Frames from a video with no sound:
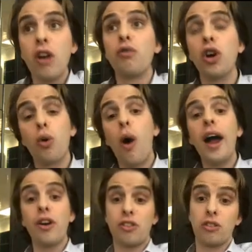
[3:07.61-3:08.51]

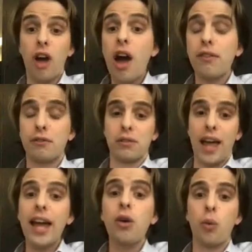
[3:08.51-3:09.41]
requires a lot of
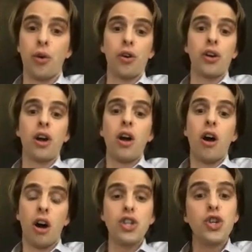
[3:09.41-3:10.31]
legwork
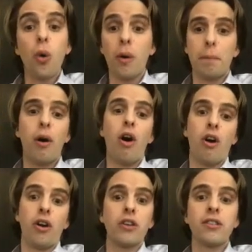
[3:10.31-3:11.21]
on your
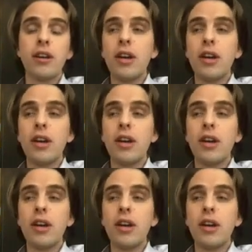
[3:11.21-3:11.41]
part